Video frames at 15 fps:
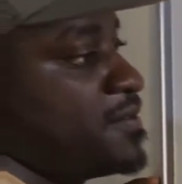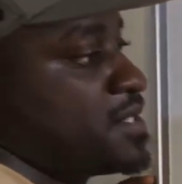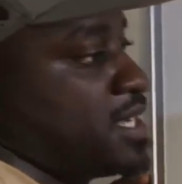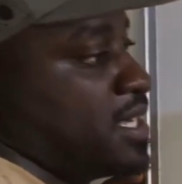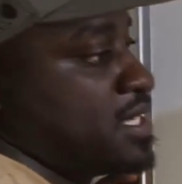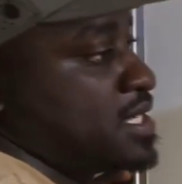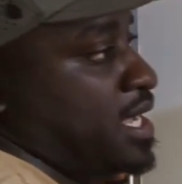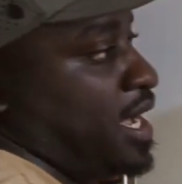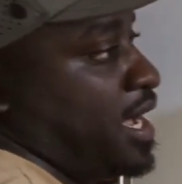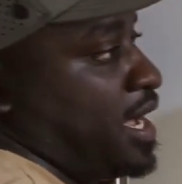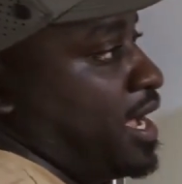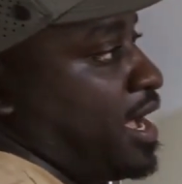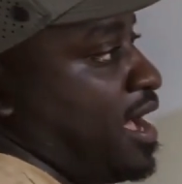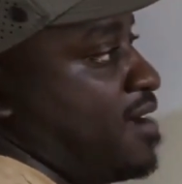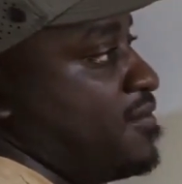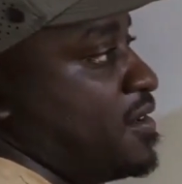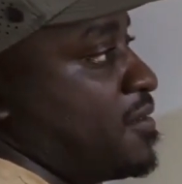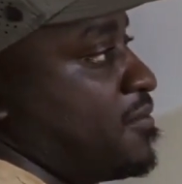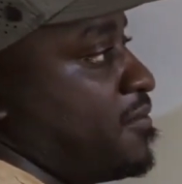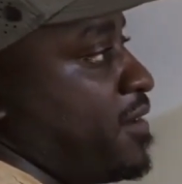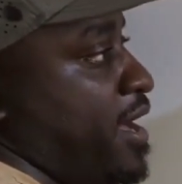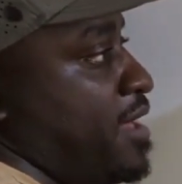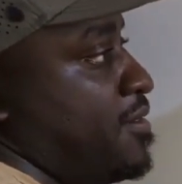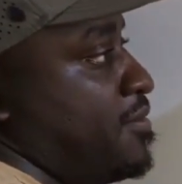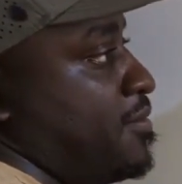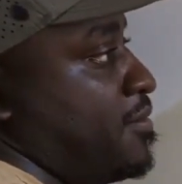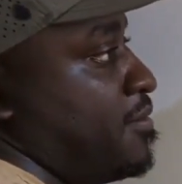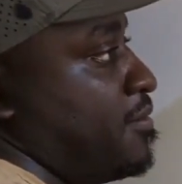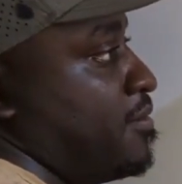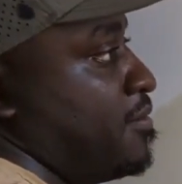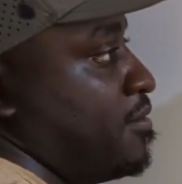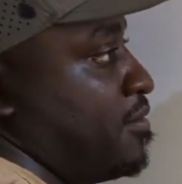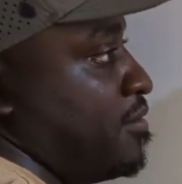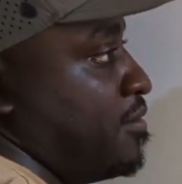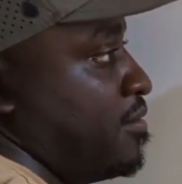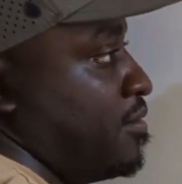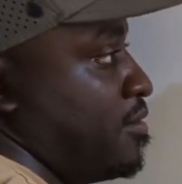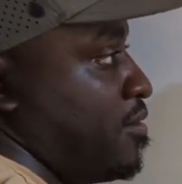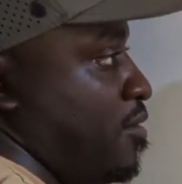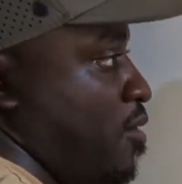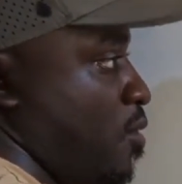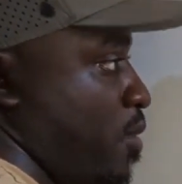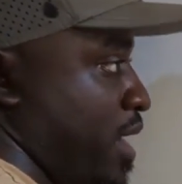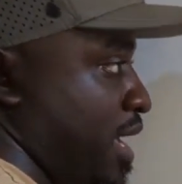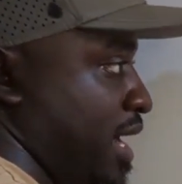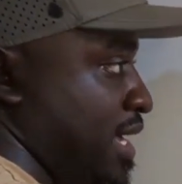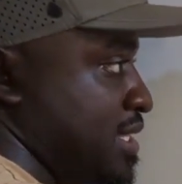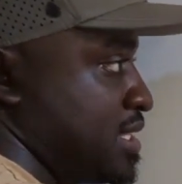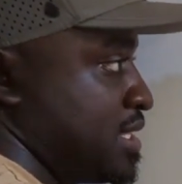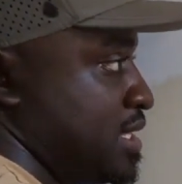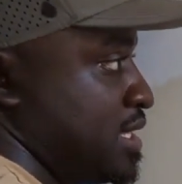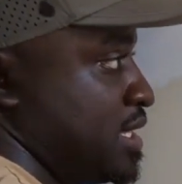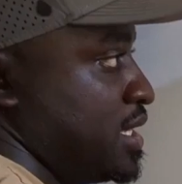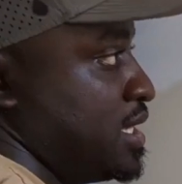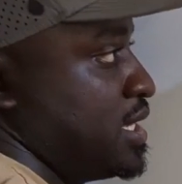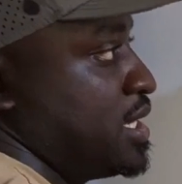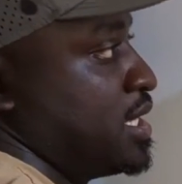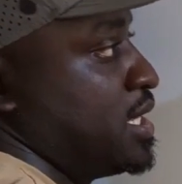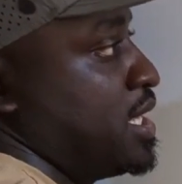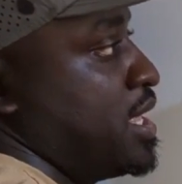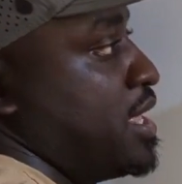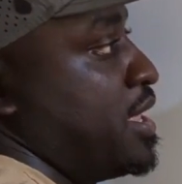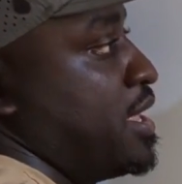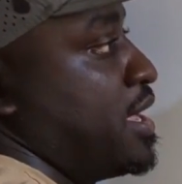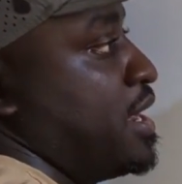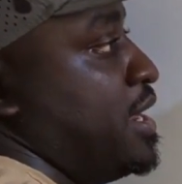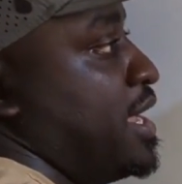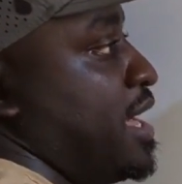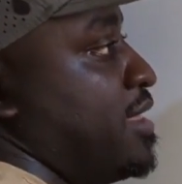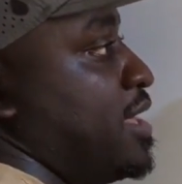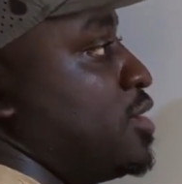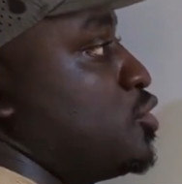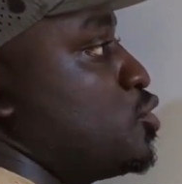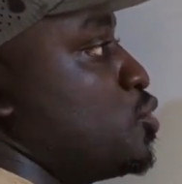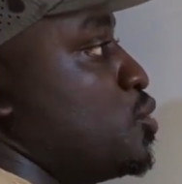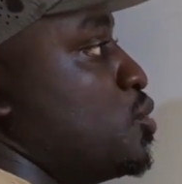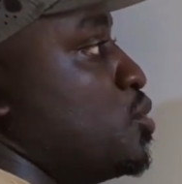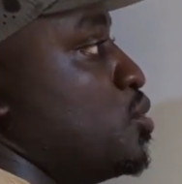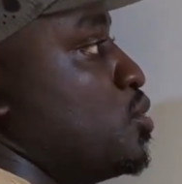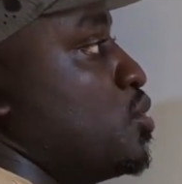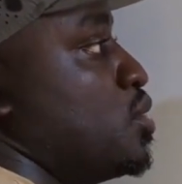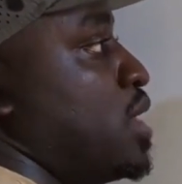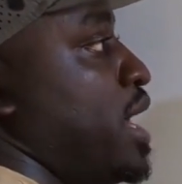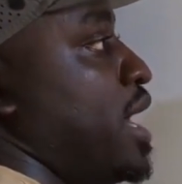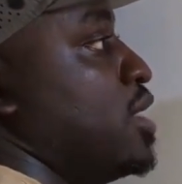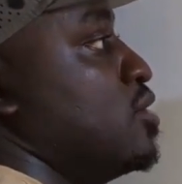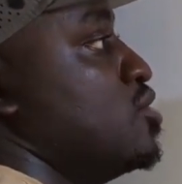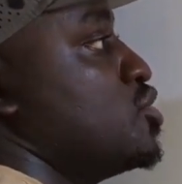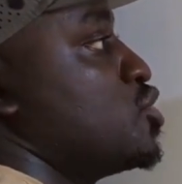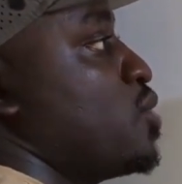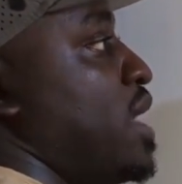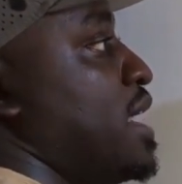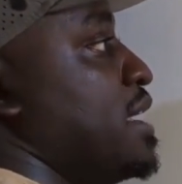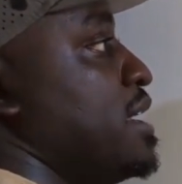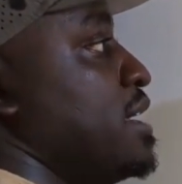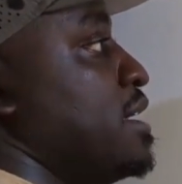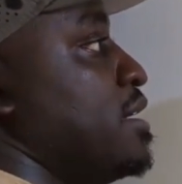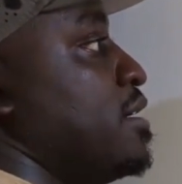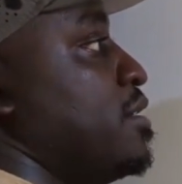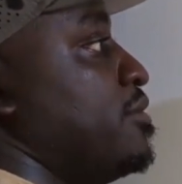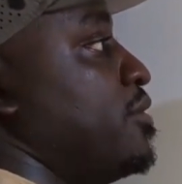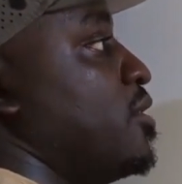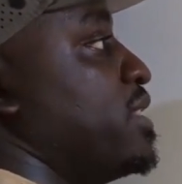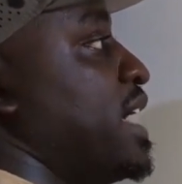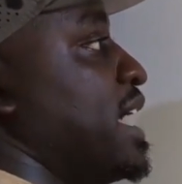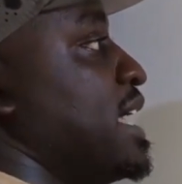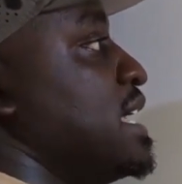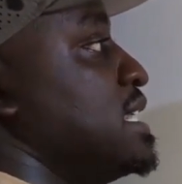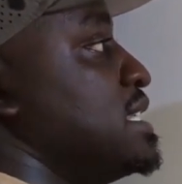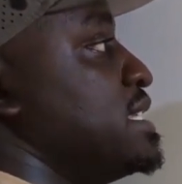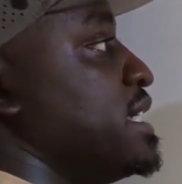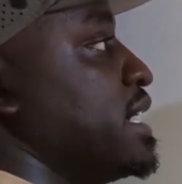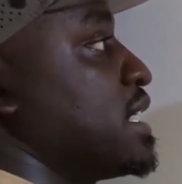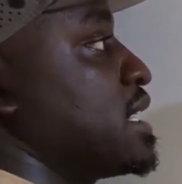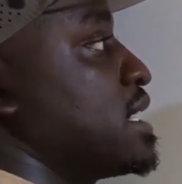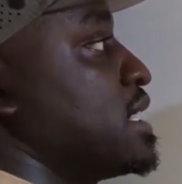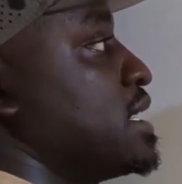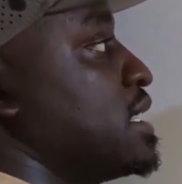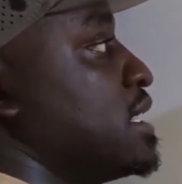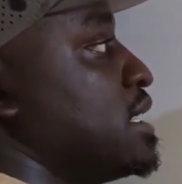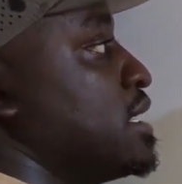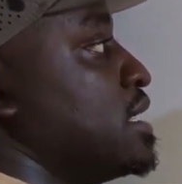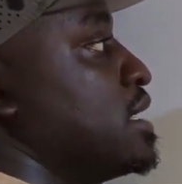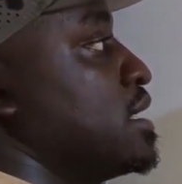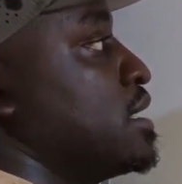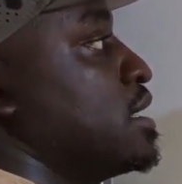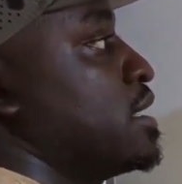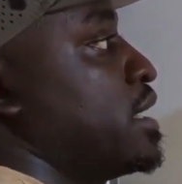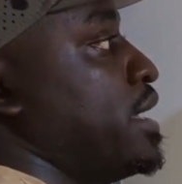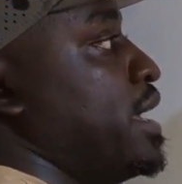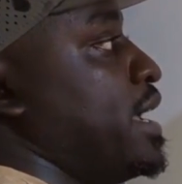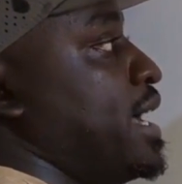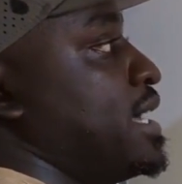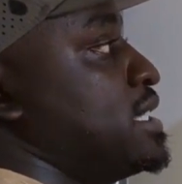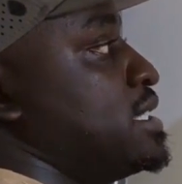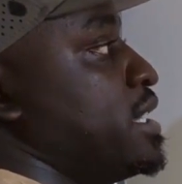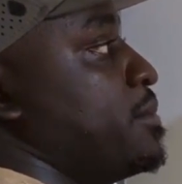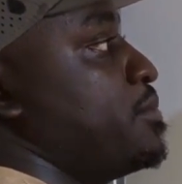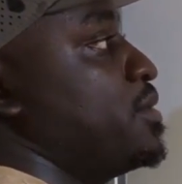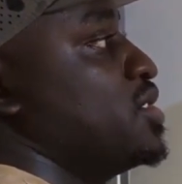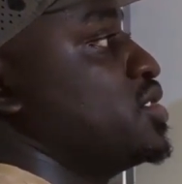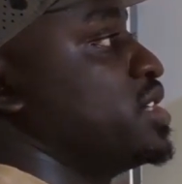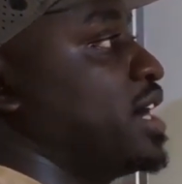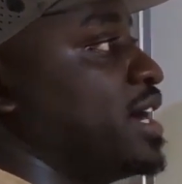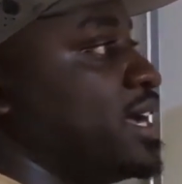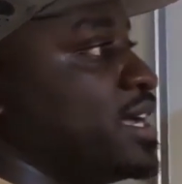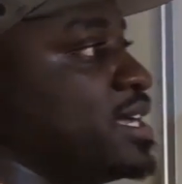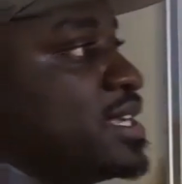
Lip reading: sensor having 5 wires, the other 2 are usually for the intake air temperature